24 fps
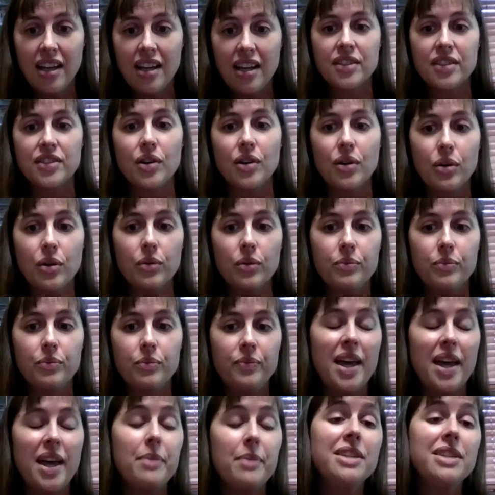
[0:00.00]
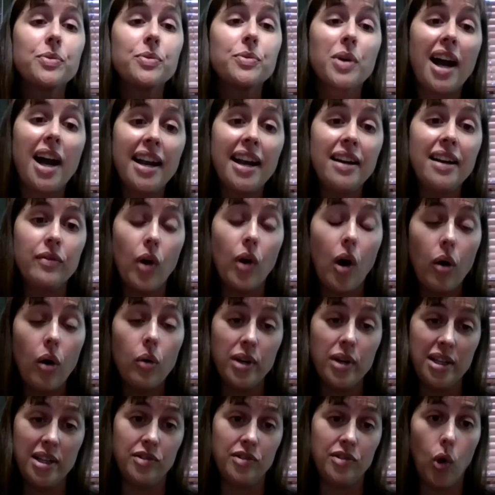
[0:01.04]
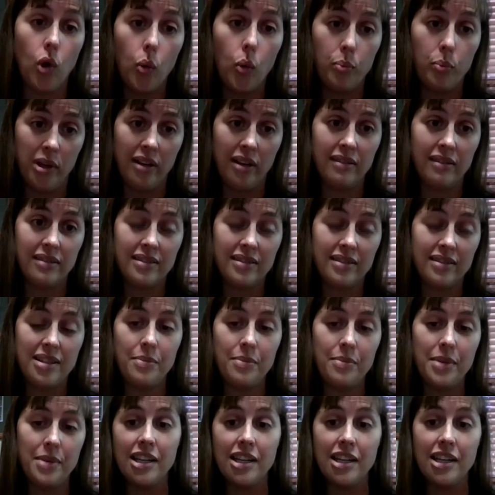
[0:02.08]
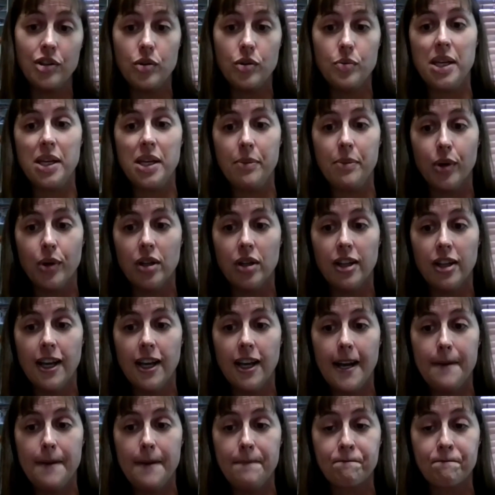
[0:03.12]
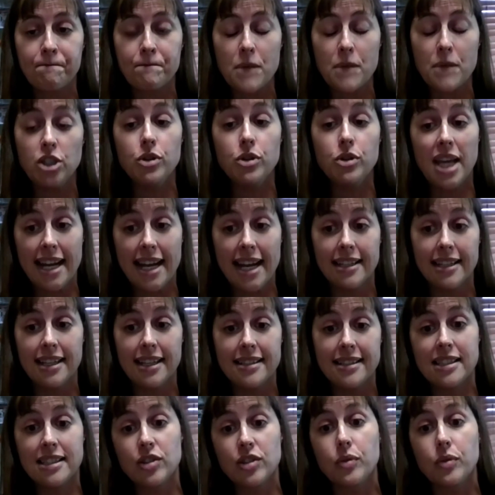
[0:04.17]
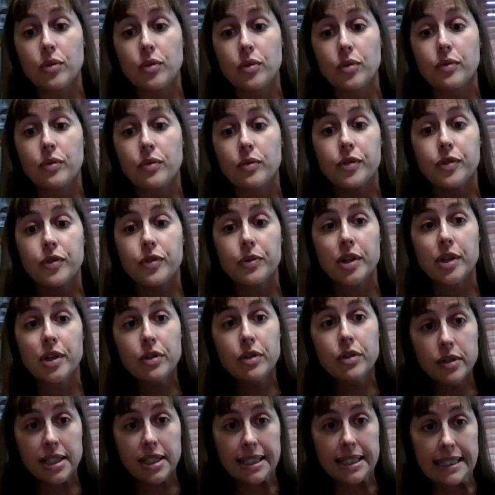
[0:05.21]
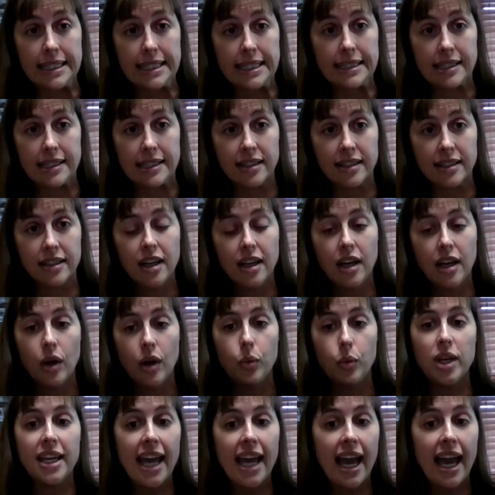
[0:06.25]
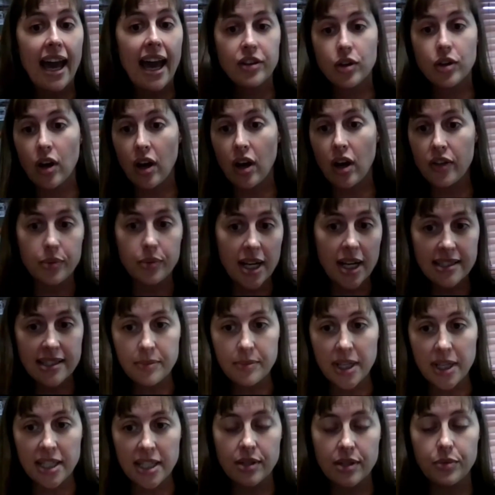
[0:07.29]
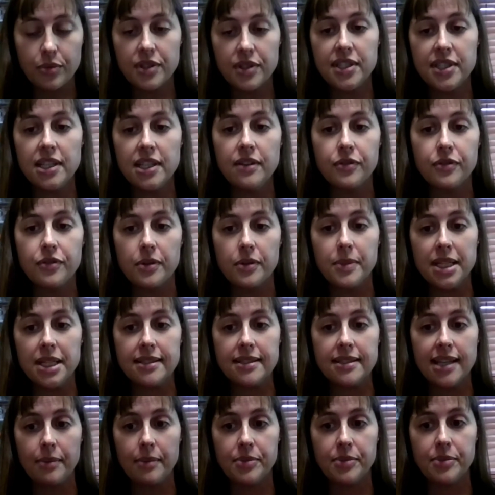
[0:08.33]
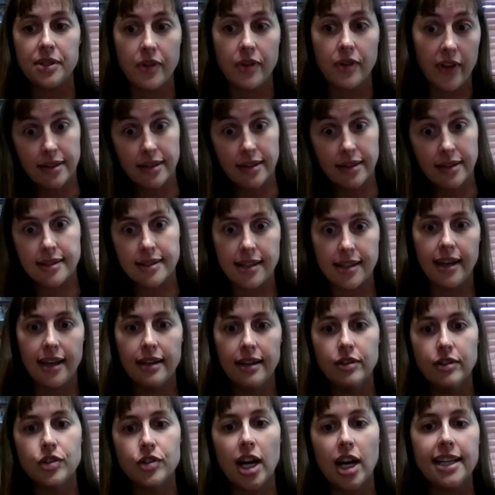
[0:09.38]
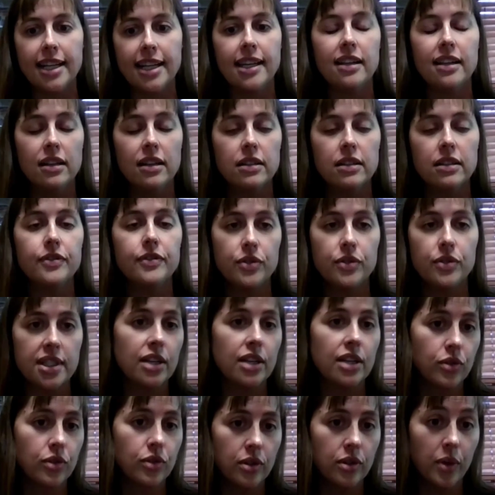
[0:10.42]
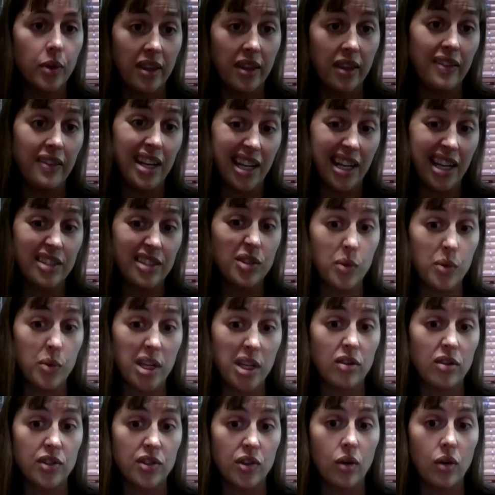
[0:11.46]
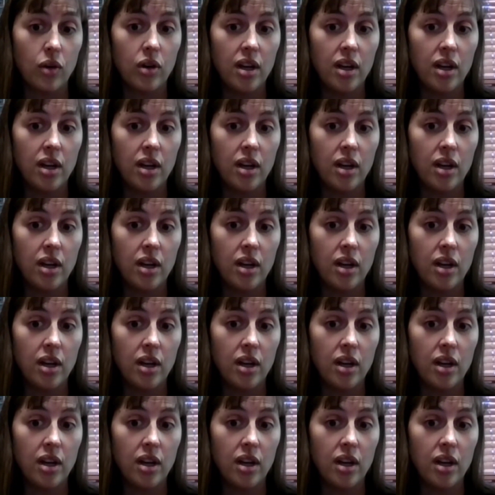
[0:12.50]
So that means we're kind of always open to meeting new people, new candidates. And so for recruiting season, we gather all the resumes that we receive from these types of events and try to get interviews scheduled within the next week or so.